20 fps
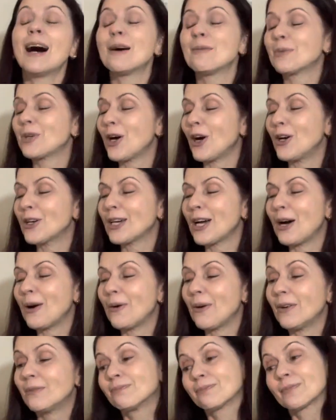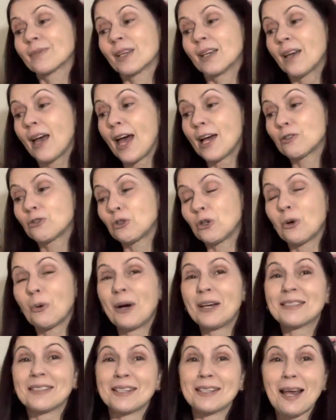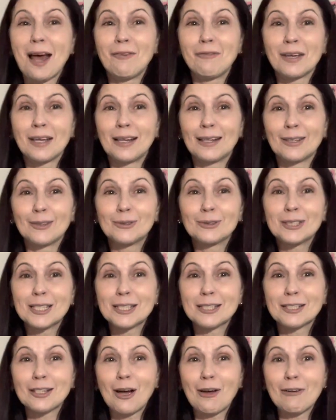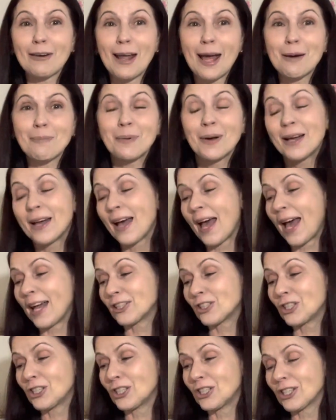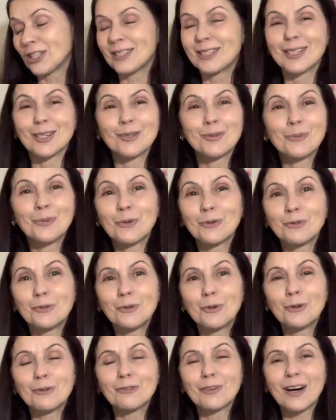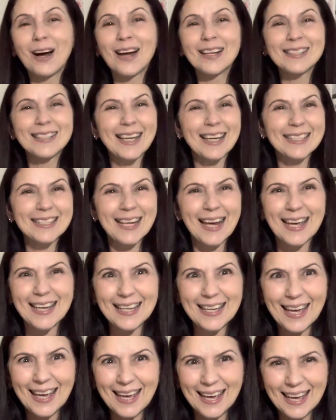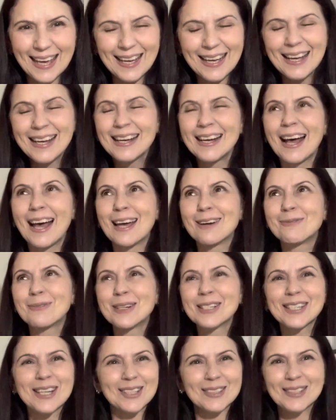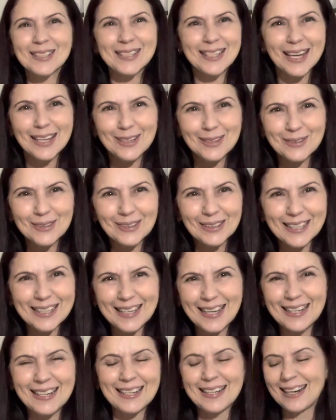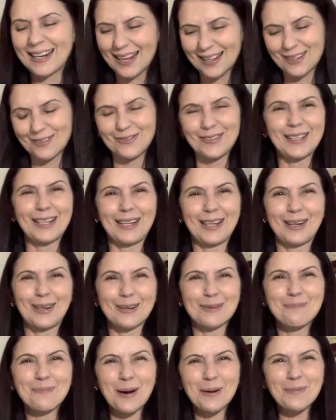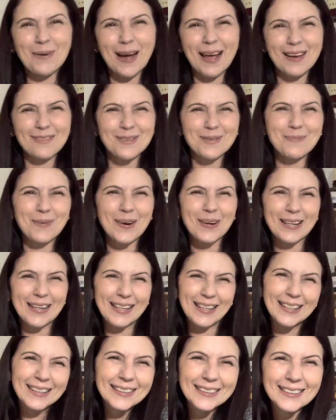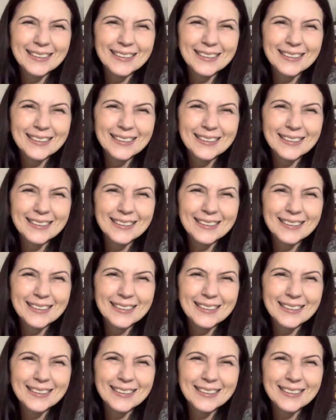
Coco, as always, is having a little disco nap, and she just says woof woof. I say take care, and we shall see you all again in another video. Bye bye, everybody.